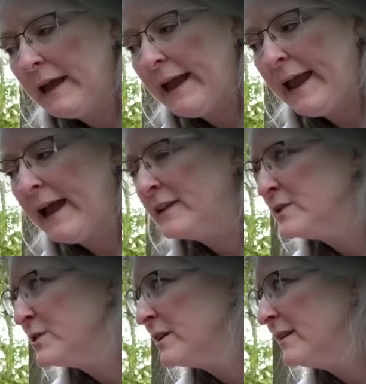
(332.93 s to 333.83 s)

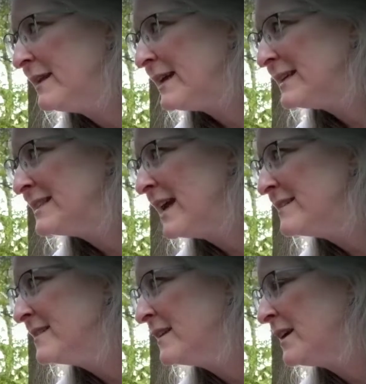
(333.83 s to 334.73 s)
and the
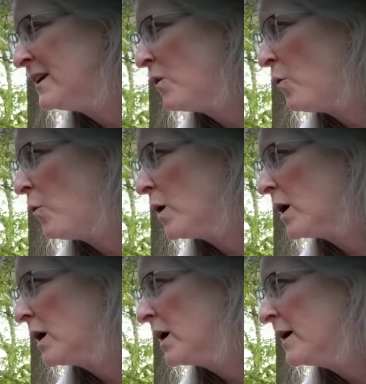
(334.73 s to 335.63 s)
intensity
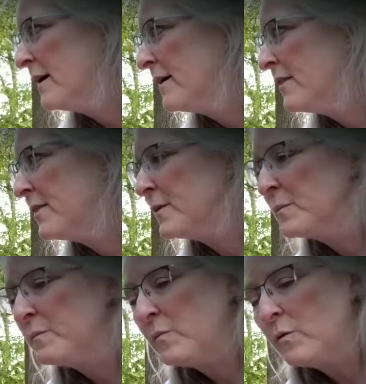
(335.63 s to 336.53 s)
or the
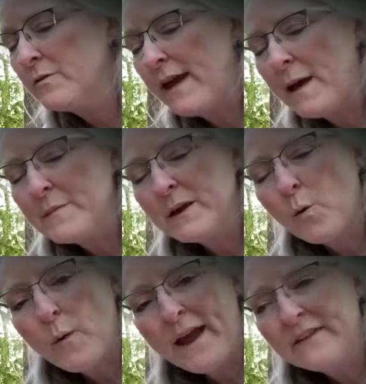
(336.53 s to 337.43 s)
ebbing
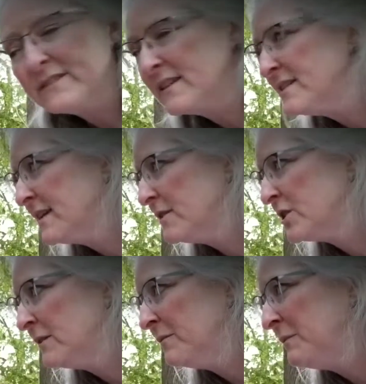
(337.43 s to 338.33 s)
away of
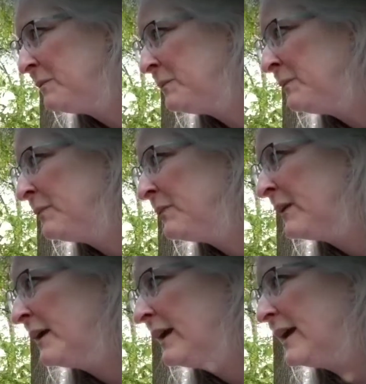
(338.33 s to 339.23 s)
sensation.
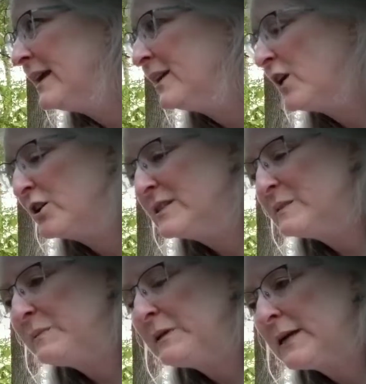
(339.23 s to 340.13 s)
In our
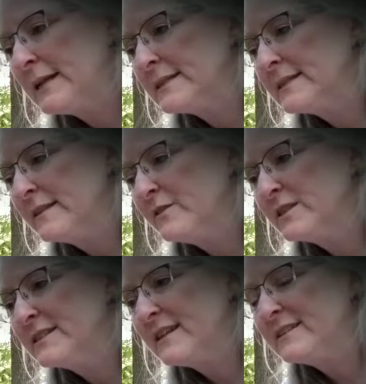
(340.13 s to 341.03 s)
spirit, there's
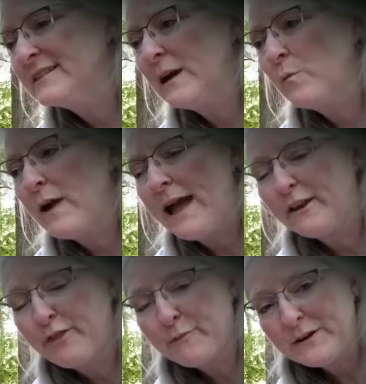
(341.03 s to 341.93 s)
a sense that we're at a
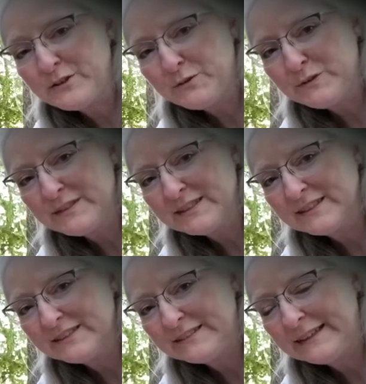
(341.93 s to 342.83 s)
threshold,
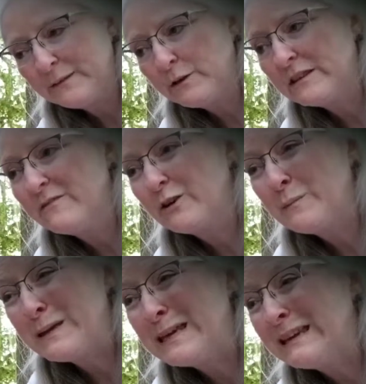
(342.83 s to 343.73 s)
right? We're at the very
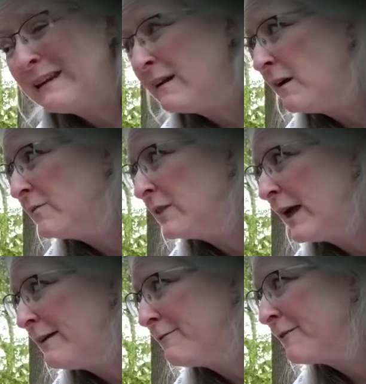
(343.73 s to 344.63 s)
beginning of life.